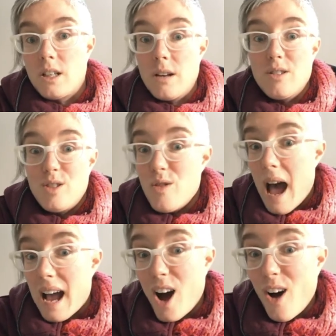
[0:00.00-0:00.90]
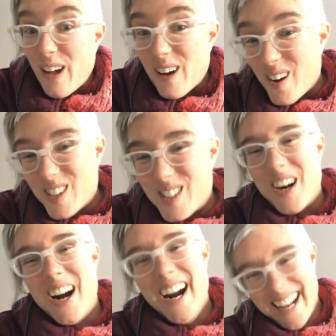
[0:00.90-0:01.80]
to do that call out
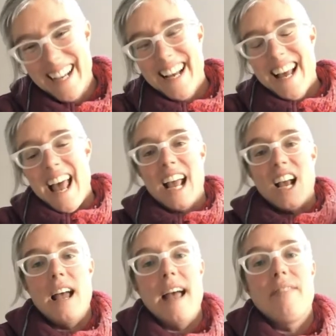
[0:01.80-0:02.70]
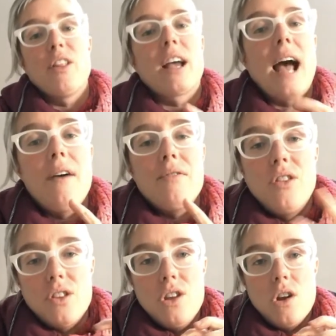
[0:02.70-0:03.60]
culture and look at,
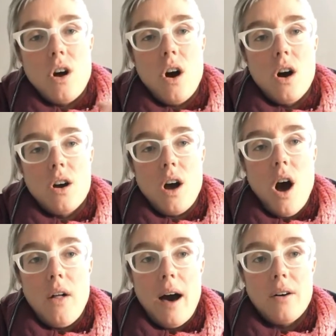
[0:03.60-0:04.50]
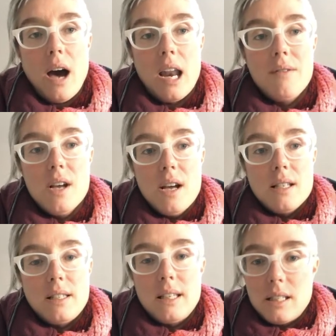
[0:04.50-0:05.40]
call out kind of
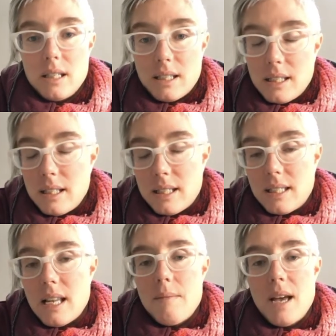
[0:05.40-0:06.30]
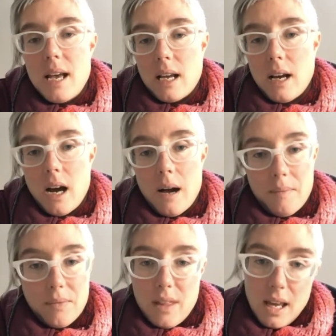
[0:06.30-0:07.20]
systemic
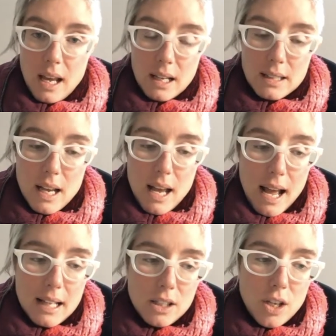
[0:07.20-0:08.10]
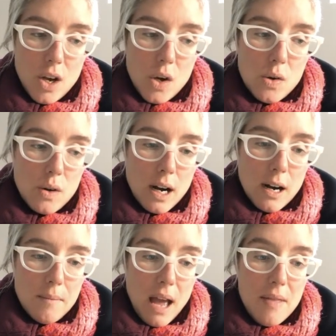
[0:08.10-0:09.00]
things. And so
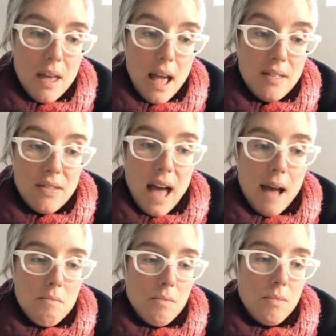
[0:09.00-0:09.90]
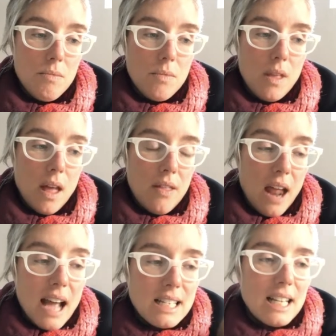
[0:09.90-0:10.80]
and
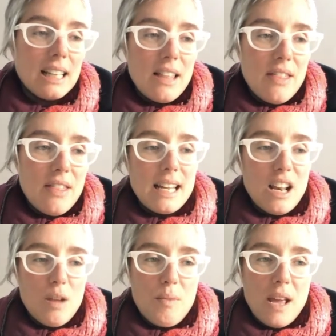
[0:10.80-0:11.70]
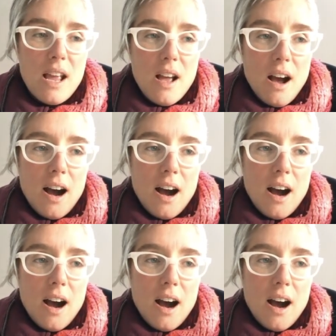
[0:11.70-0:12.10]
ideally that needed to be